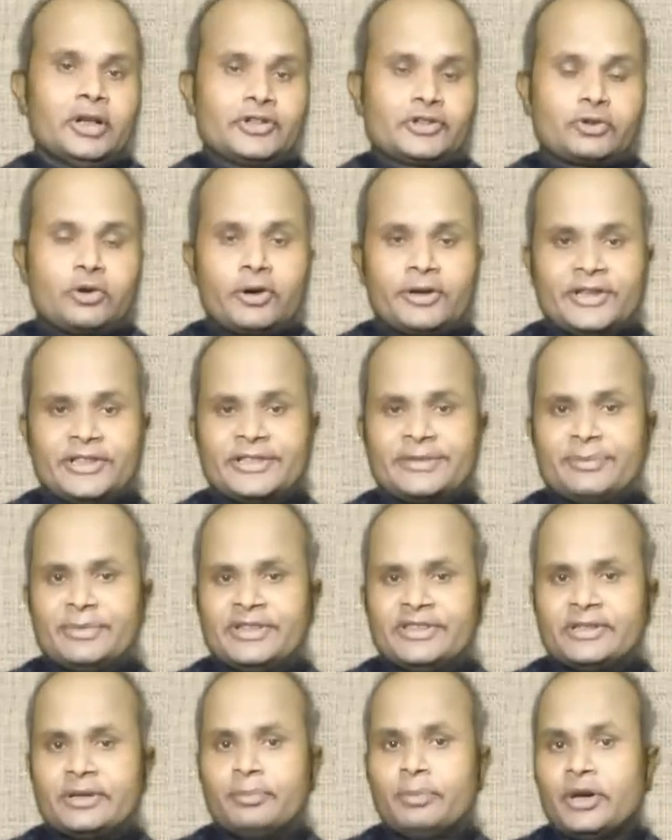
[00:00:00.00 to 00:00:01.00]
Scottish
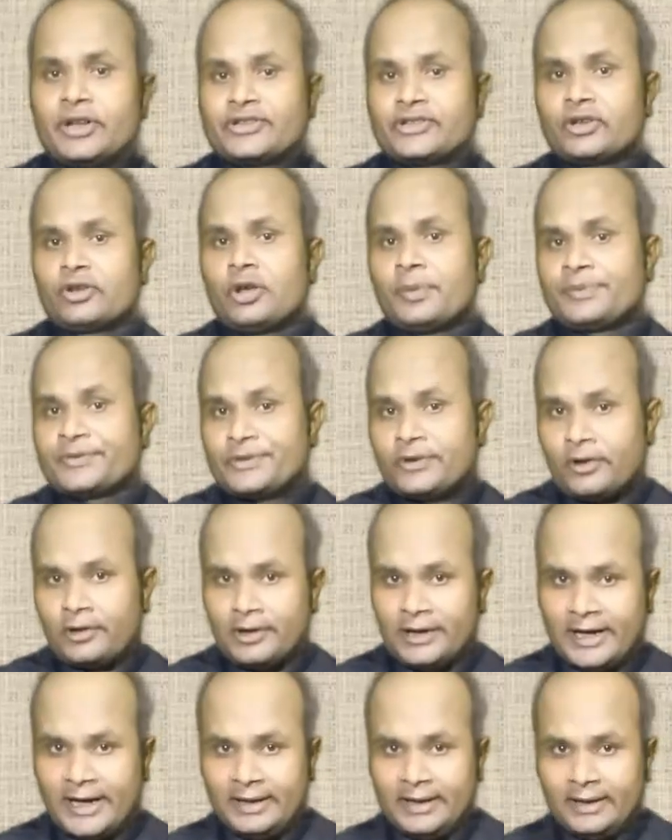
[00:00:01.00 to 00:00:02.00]
means a person of
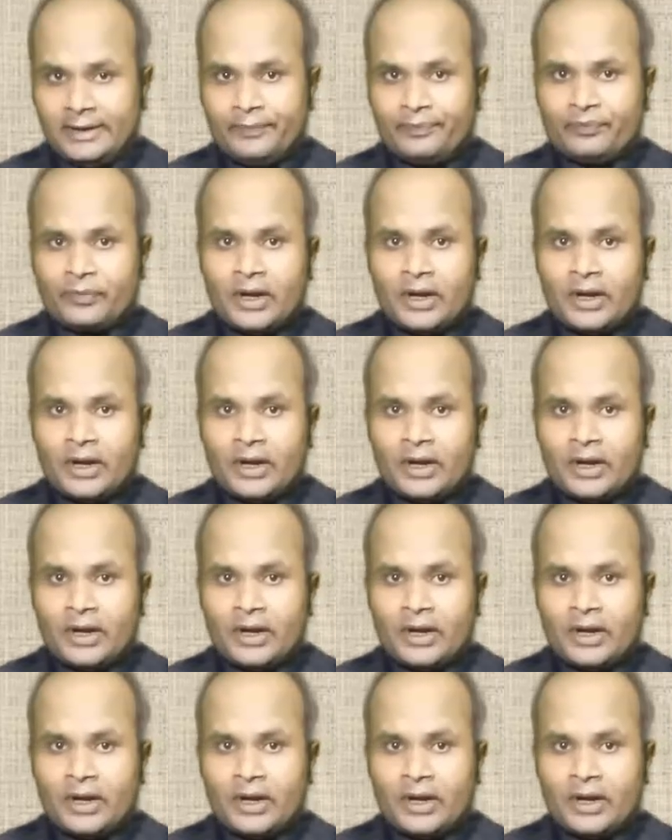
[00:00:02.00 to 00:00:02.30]
Scotland,